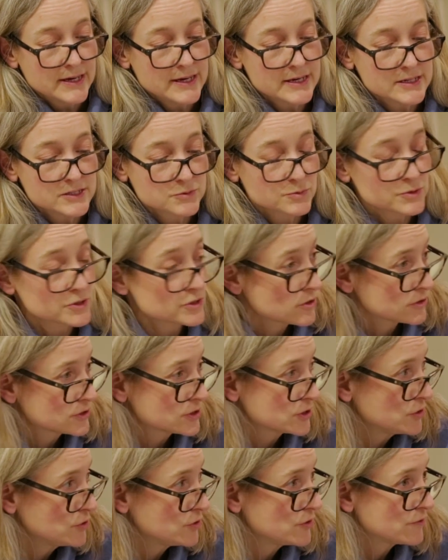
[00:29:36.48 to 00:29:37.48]
His was
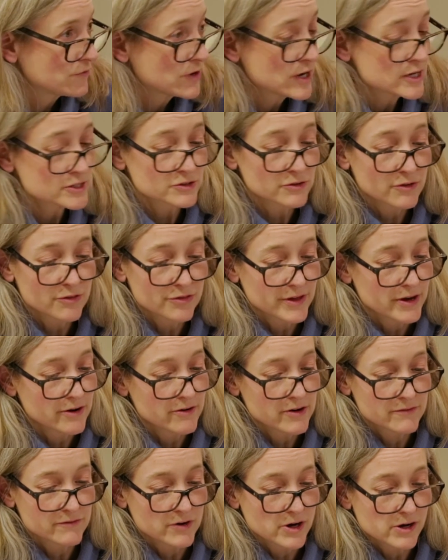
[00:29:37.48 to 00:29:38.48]
not a universal
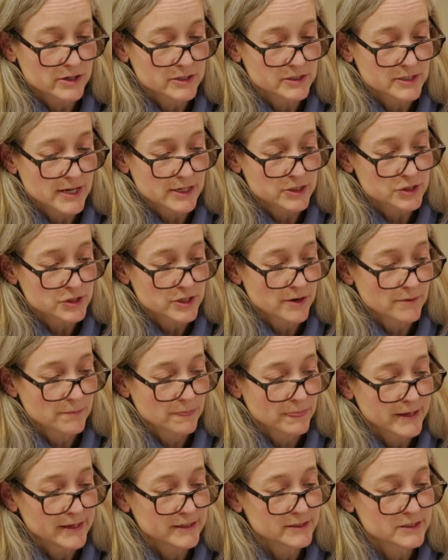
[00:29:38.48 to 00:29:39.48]
theory of architecture.
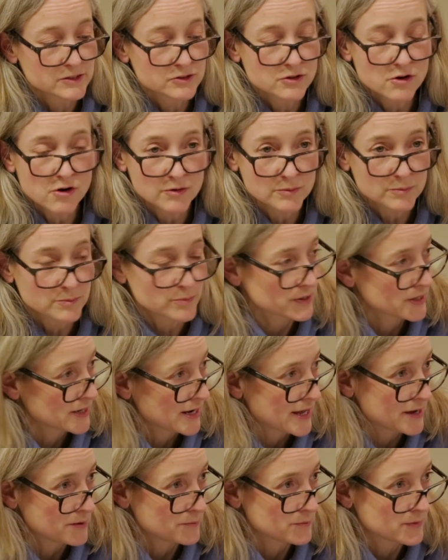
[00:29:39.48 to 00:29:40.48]
He did not
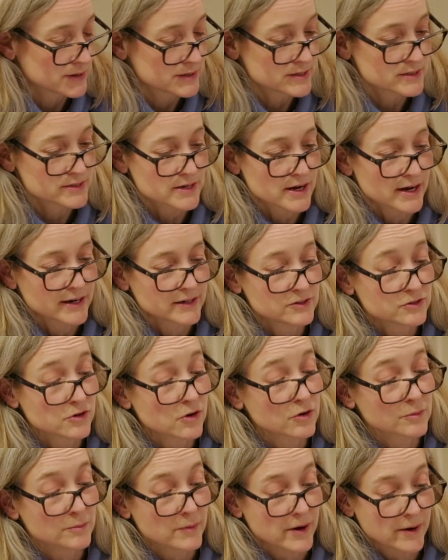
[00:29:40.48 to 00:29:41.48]
proclaim a design
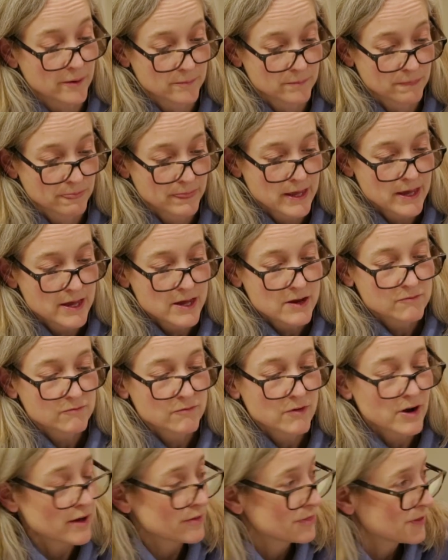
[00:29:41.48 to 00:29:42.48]
dogma.
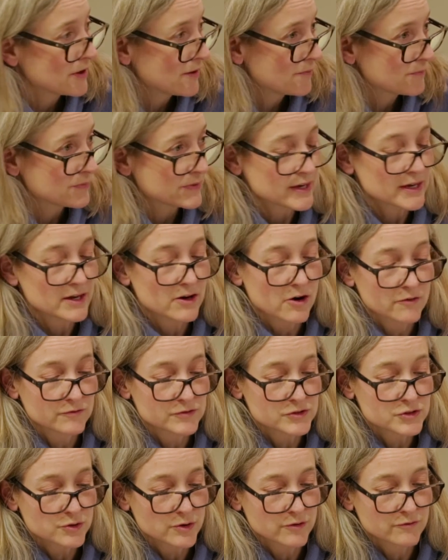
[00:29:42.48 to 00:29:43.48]
Rather, he
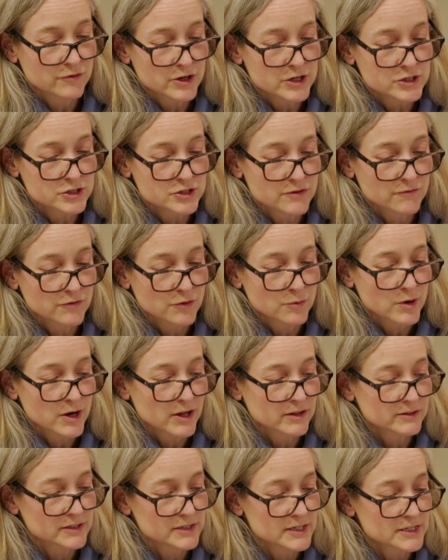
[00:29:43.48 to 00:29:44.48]
offers you a version of the
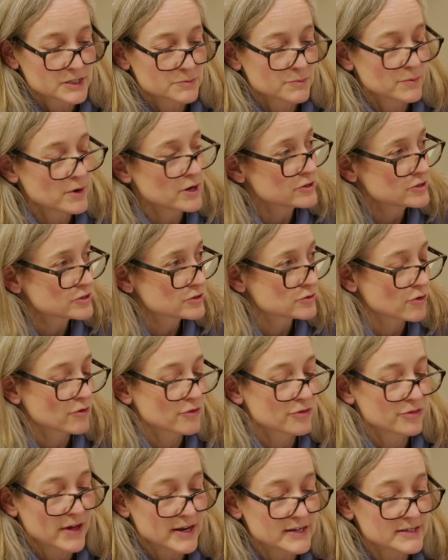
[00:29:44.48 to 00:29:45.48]
world in its most
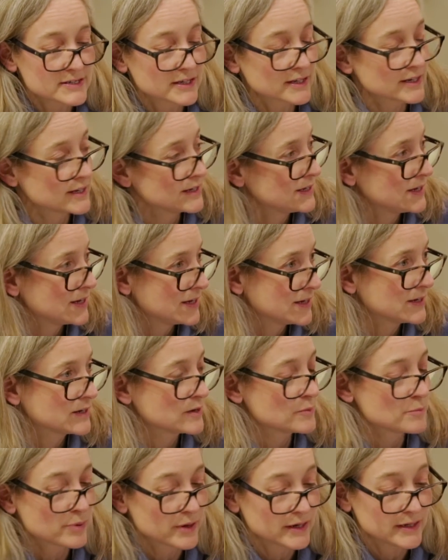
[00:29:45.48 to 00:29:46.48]
authentically
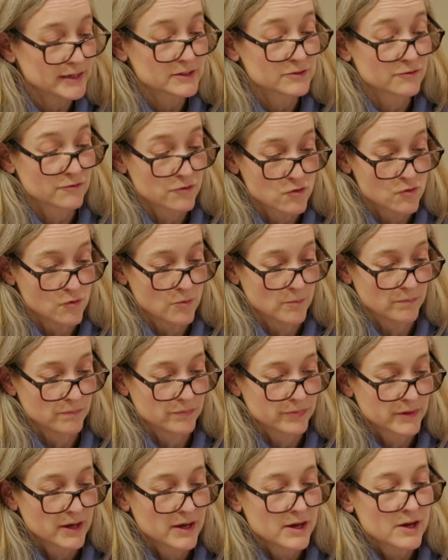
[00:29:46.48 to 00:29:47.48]
incomplete
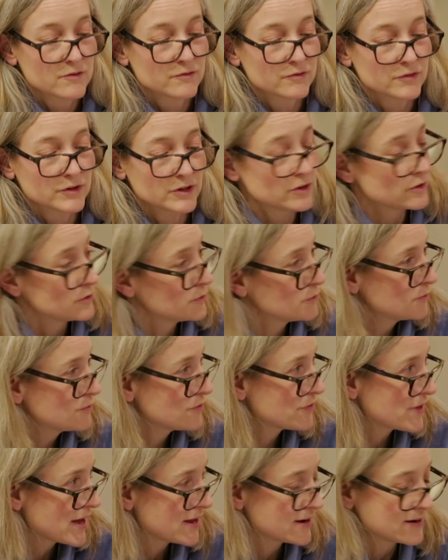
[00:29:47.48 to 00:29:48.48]
form, for
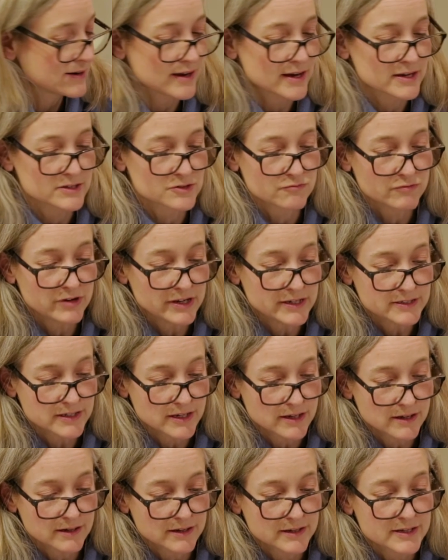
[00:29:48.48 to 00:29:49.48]
you then as
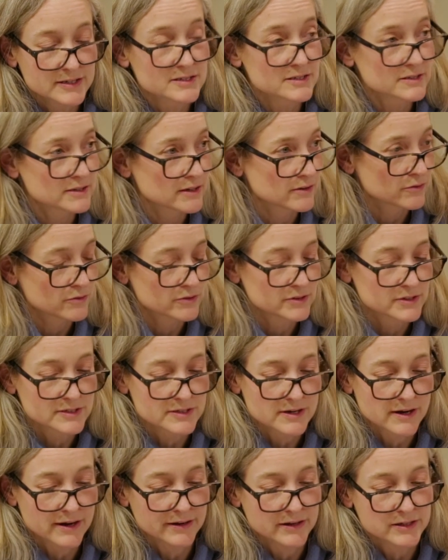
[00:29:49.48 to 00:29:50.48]
reader, listener or
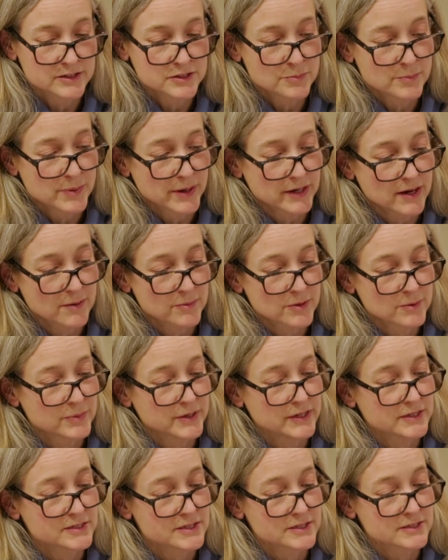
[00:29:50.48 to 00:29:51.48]
designer to pick up the
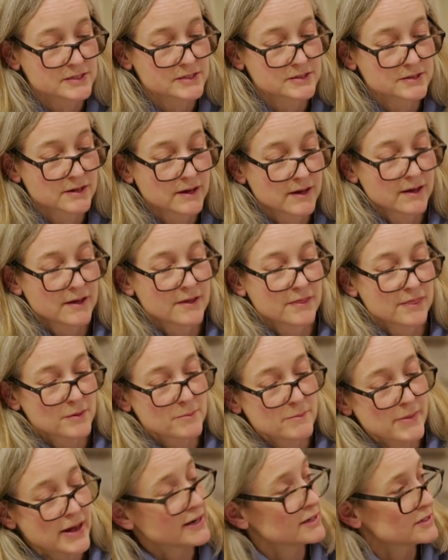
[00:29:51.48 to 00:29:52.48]
pieces,
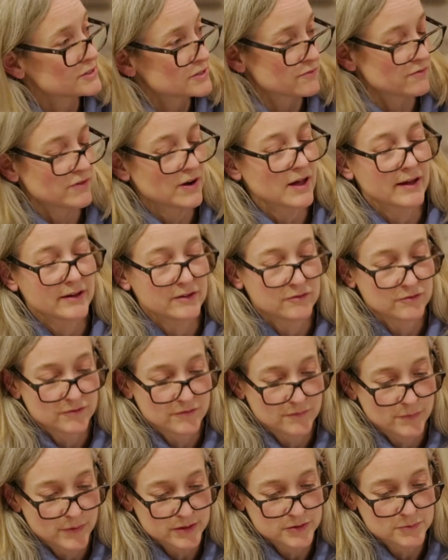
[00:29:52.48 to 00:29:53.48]
the manners of
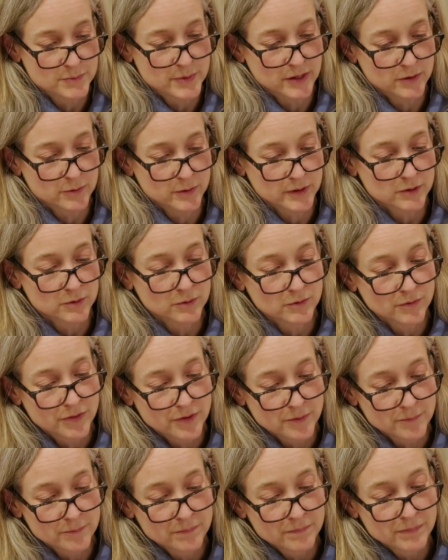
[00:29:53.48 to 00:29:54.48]
life, as Pickwick
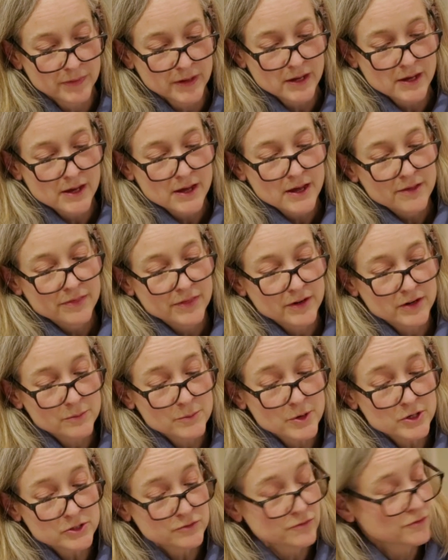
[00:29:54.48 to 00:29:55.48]
called them, that
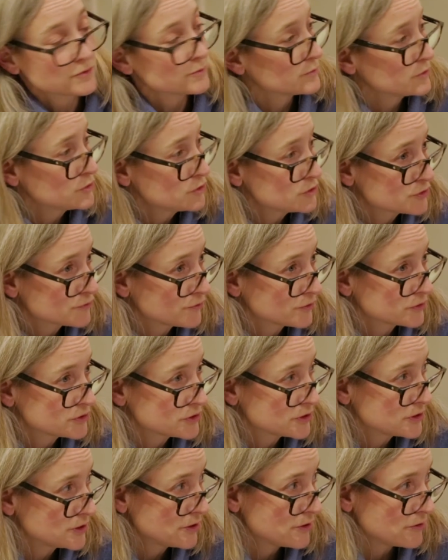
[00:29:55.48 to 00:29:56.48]
are most useful
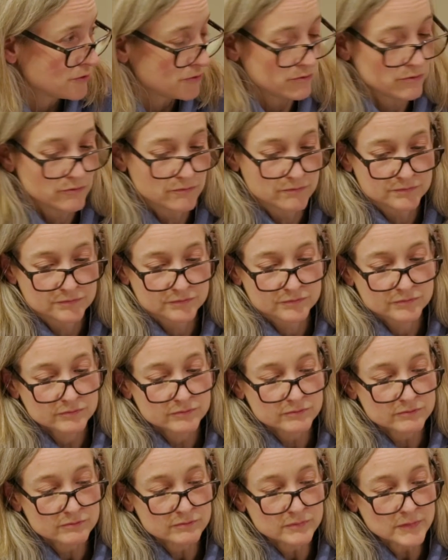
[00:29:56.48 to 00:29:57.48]
to you
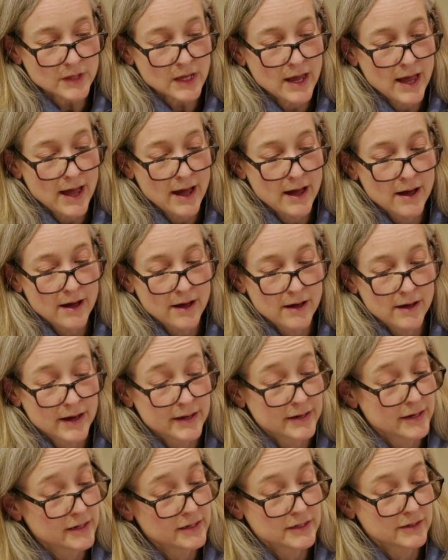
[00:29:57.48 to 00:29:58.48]

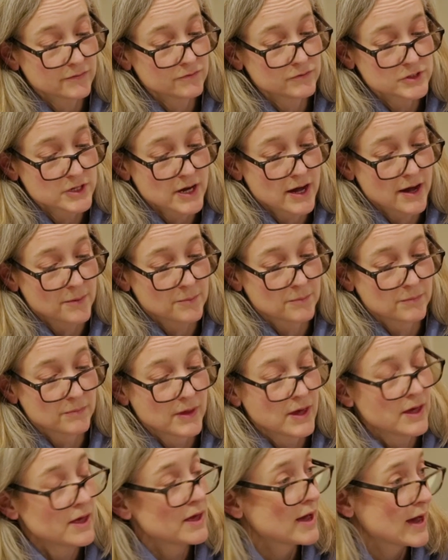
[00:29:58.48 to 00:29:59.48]
at any given time,
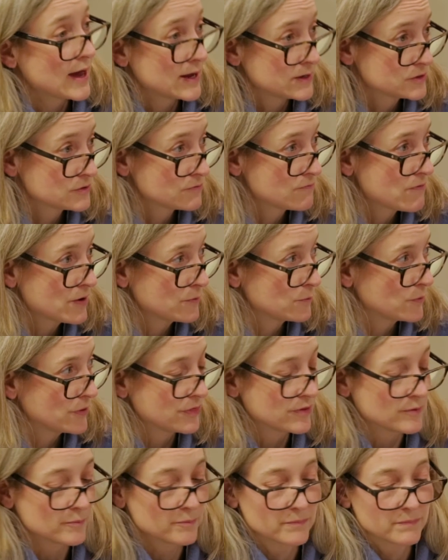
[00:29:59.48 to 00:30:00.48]
and to run
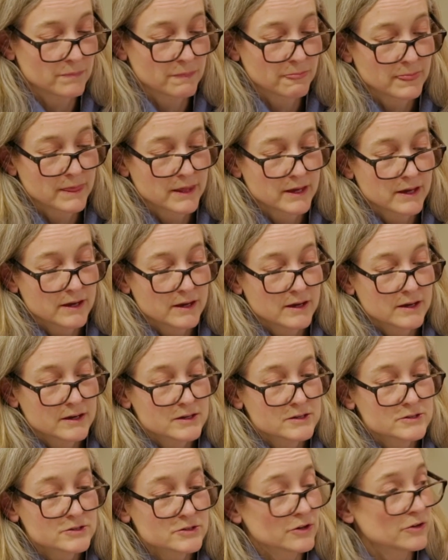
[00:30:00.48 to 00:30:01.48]
with them.
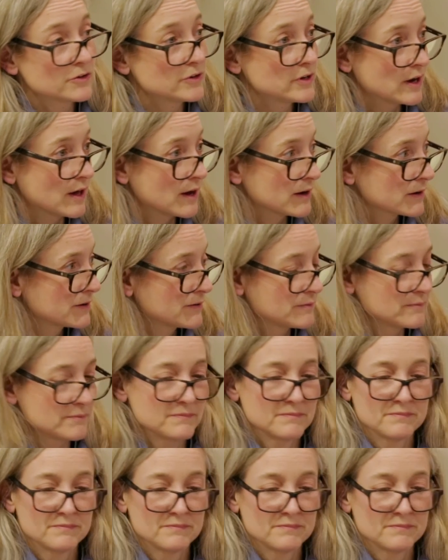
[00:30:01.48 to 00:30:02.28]
So good luck.